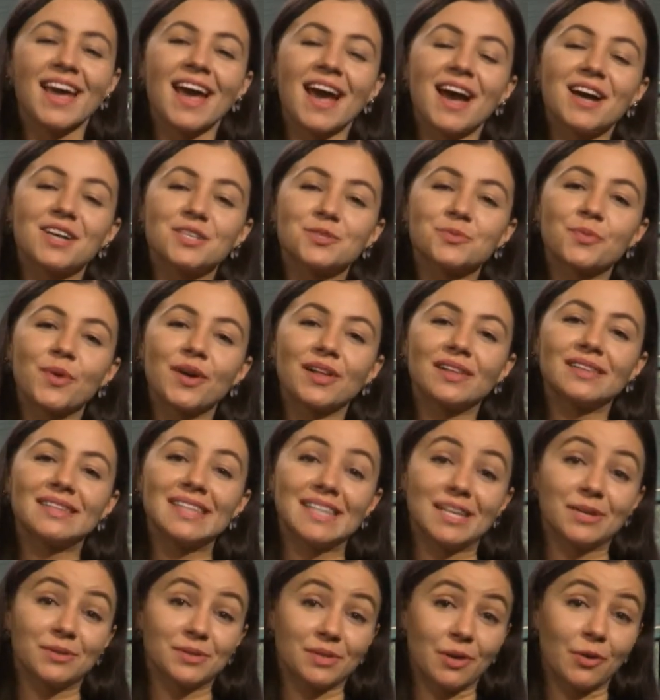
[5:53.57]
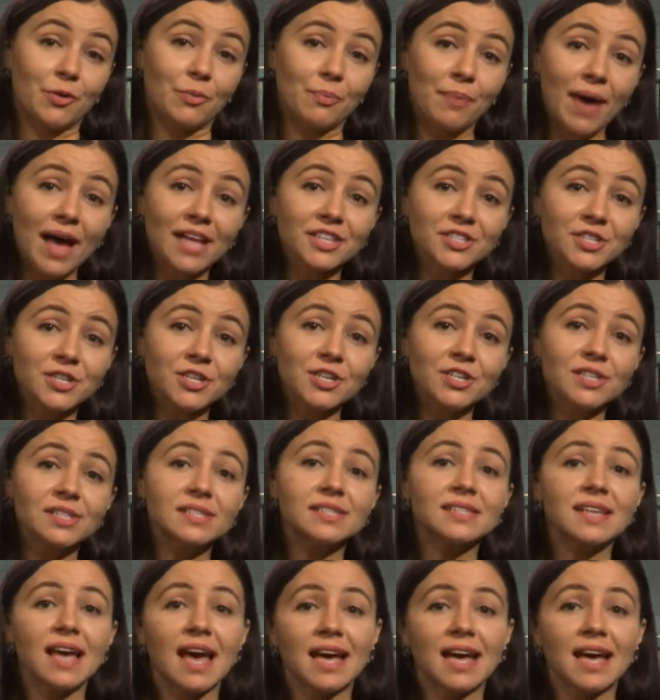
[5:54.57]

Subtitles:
As well as our bachelor's,